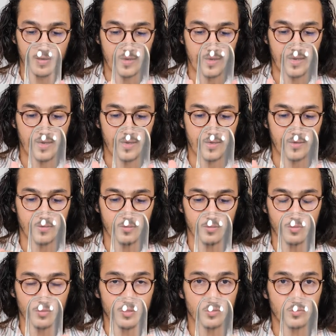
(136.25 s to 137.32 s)
and
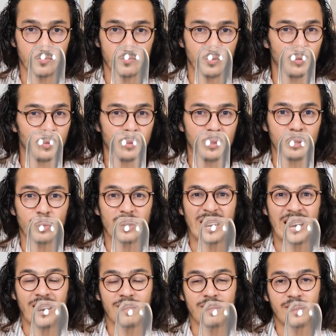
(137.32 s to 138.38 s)
you don't need to
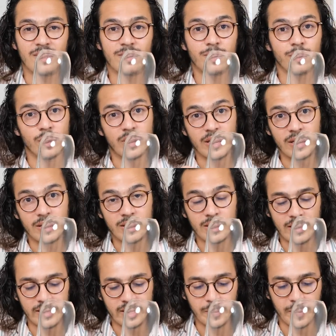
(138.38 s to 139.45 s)
cover fully
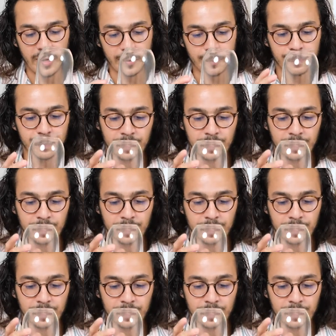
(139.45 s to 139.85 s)
at the bottom.